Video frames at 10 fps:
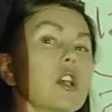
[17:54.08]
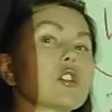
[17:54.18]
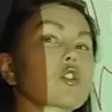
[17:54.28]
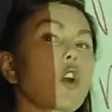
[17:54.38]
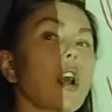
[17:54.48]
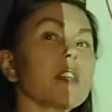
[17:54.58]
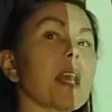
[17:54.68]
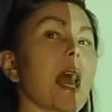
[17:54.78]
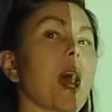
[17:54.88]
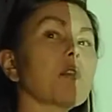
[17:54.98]
draw the
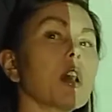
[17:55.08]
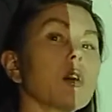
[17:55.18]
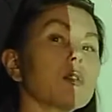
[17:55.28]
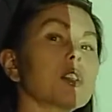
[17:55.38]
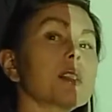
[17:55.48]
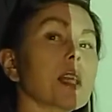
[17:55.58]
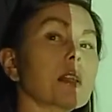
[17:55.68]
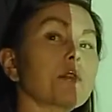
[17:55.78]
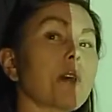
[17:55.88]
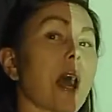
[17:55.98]
arrow to
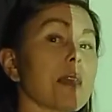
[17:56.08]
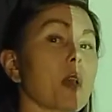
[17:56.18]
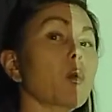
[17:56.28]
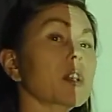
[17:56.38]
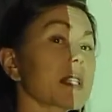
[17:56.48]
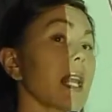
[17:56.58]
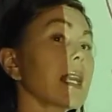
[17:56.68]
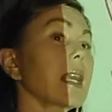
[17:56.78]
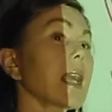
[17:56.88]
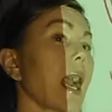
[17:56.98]
signify that we're
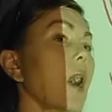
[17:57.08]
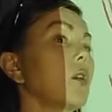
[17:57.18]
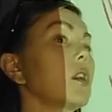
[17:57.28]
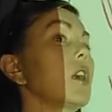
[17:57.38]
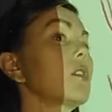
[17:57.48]
taking out